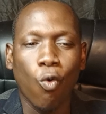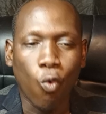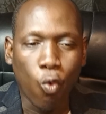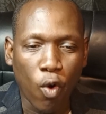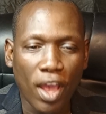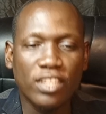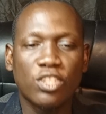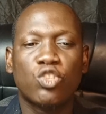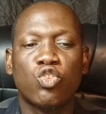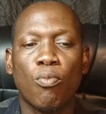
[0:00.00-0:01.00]

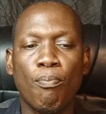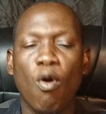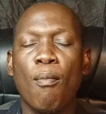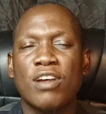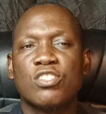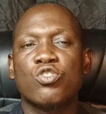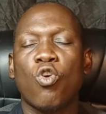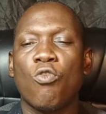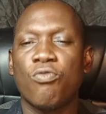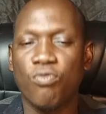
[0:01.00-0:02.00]
went to Bomas
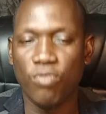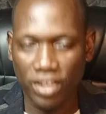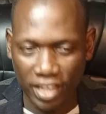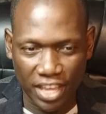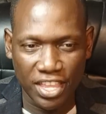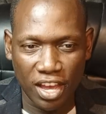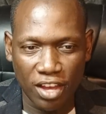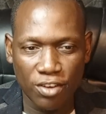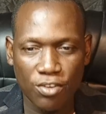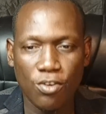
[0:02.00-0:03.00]
of Kenya
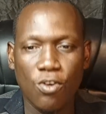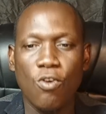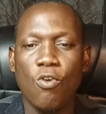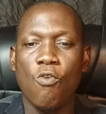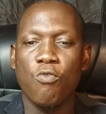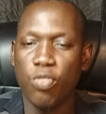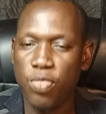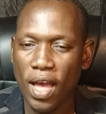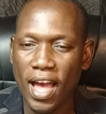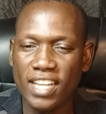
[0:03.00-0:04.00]
for
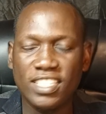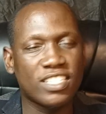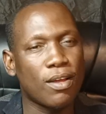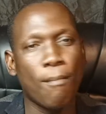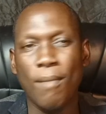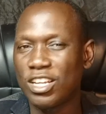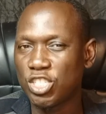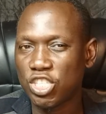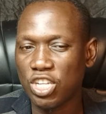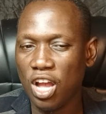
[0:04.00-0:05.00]
that
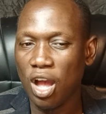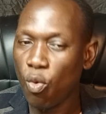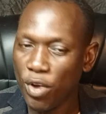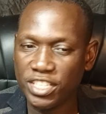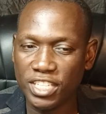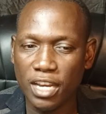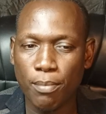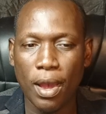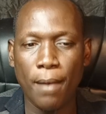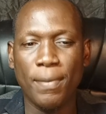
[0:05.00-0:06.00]
much awaited
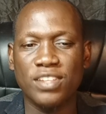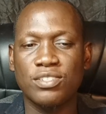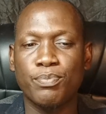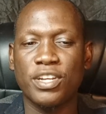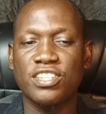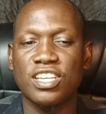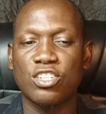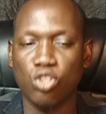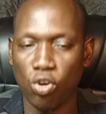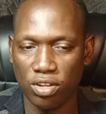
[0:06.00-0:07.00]
by partisan
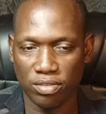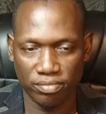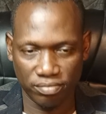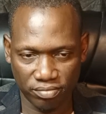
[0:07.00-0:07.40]
talk.